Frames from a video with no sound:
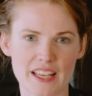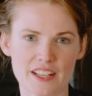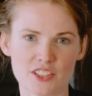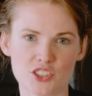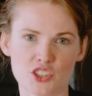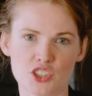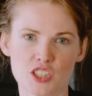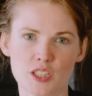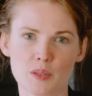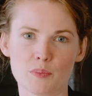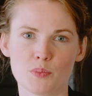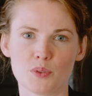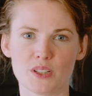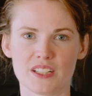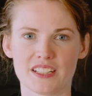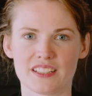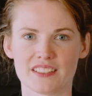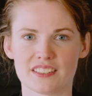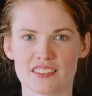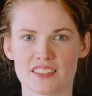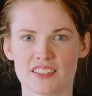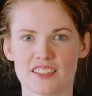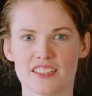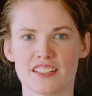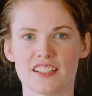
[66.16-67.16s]
And she
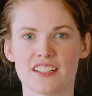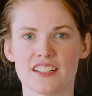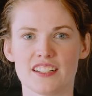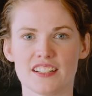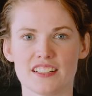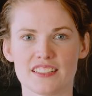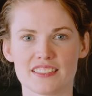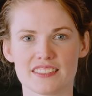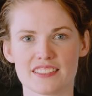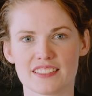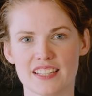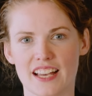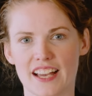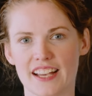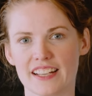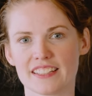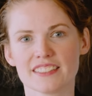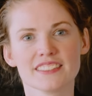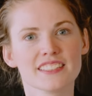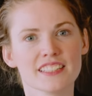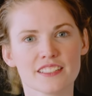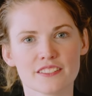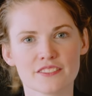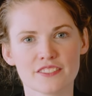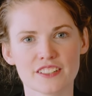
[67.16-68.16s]
brings her
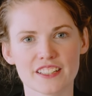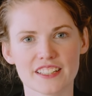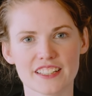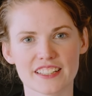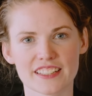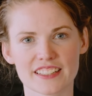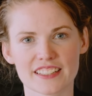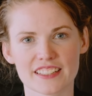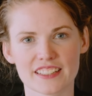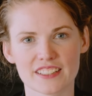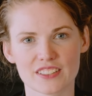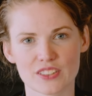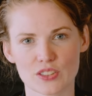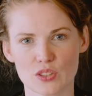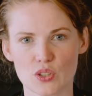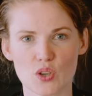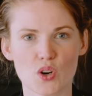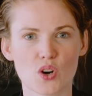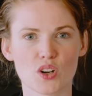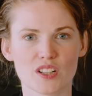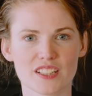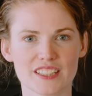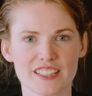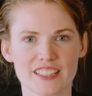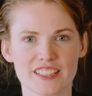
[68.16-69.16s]
scientific
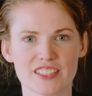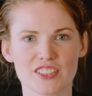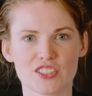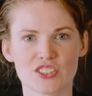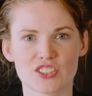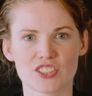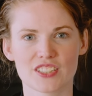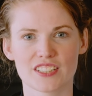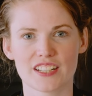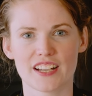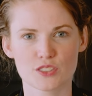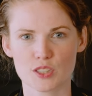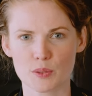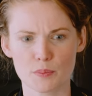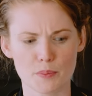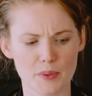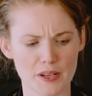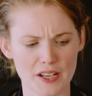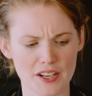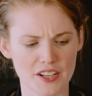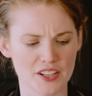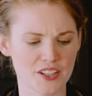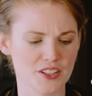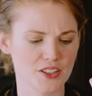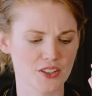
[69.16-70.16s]
knowledge to
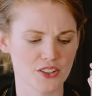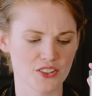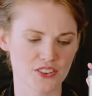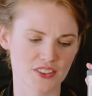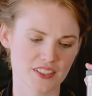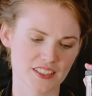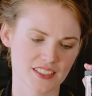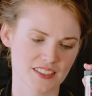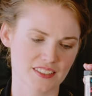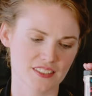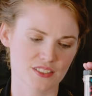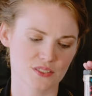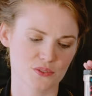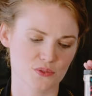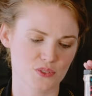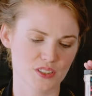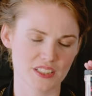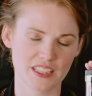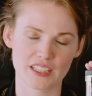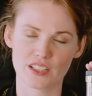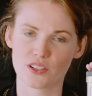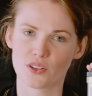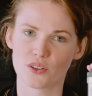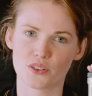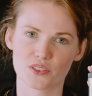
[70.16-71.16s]
bear on this
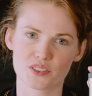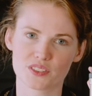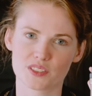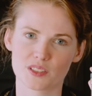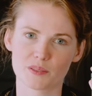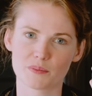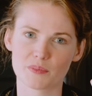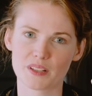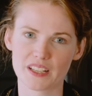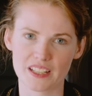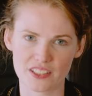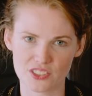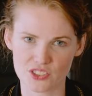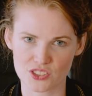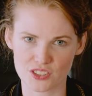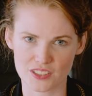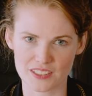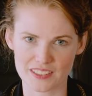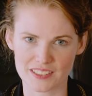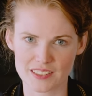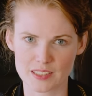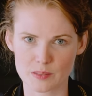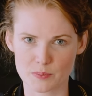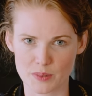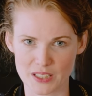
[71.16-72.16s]
really awesome
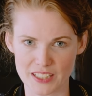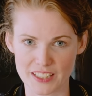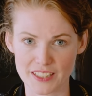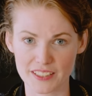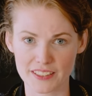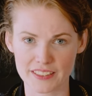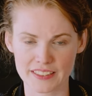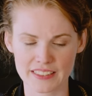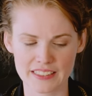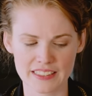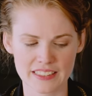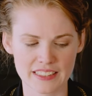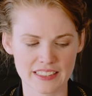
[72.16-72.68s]
ancient spirit.